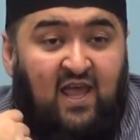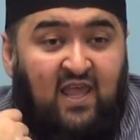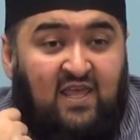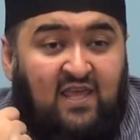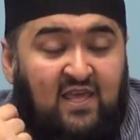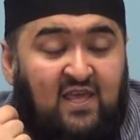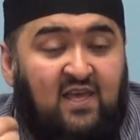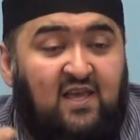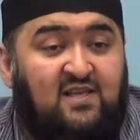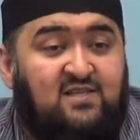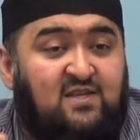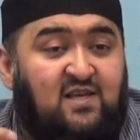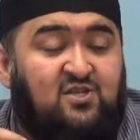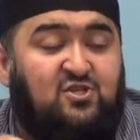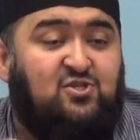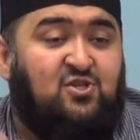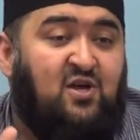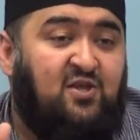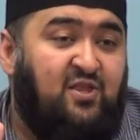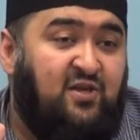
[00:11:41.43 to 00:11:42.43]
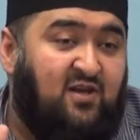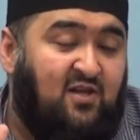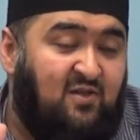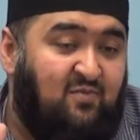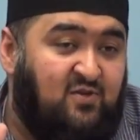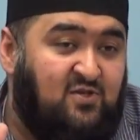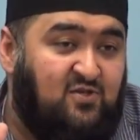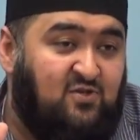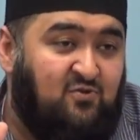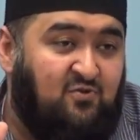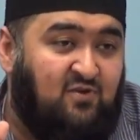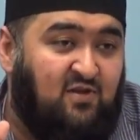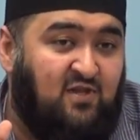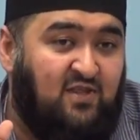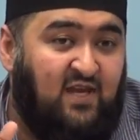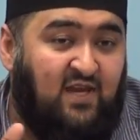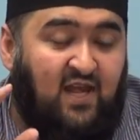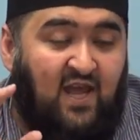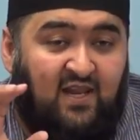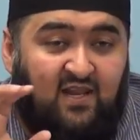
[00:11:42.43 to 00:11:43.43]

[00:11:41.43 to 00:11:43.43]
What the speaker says: he is a sadiq al-masduq, that